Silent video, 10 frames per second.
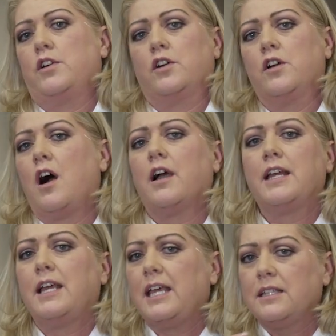You're not
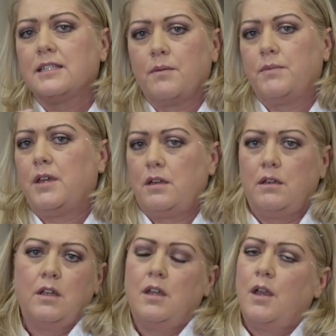gonna eat something
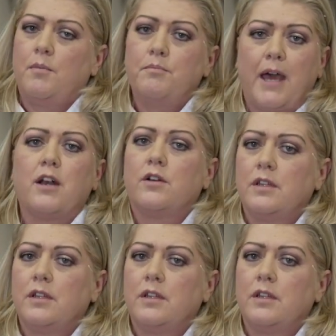better